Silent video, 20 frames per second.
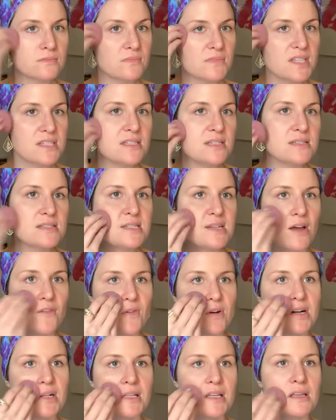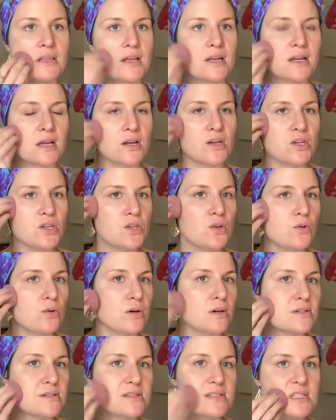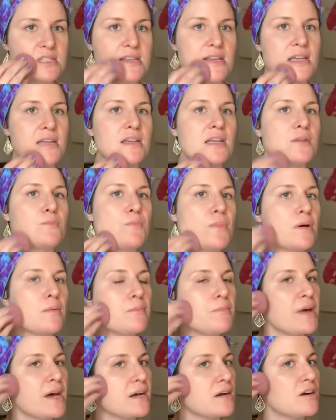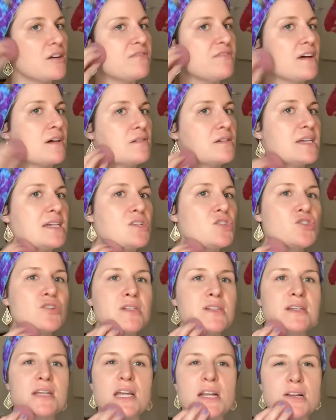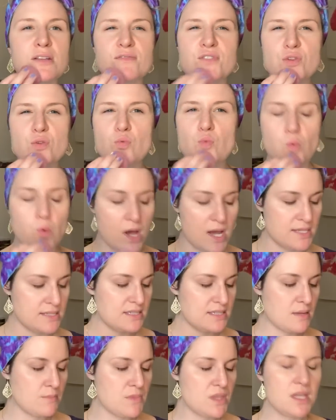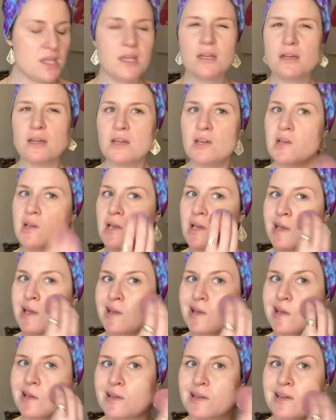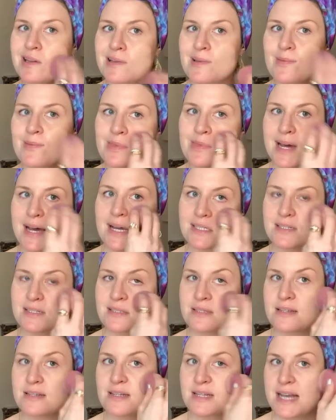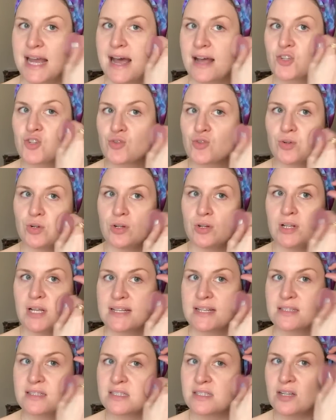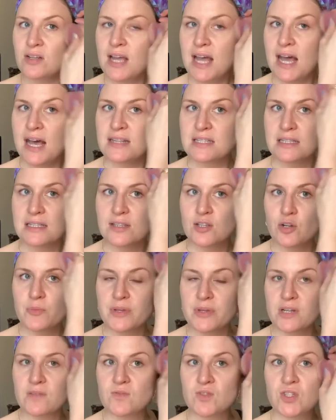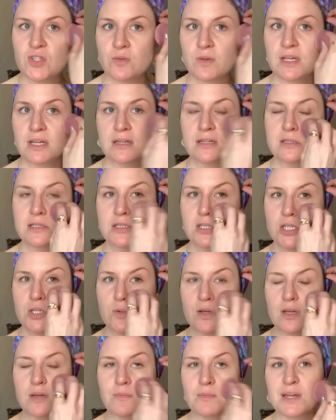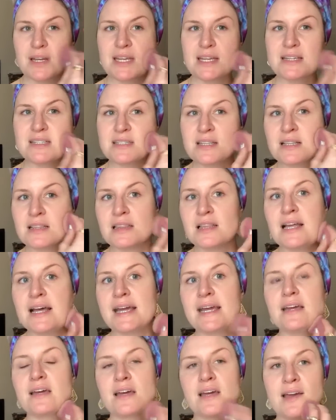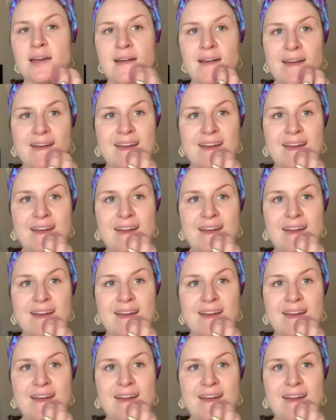This is definitely like a your skin but better foundation. And if you want something that's natural and still has a little bit of dewiness to it, but isn't like,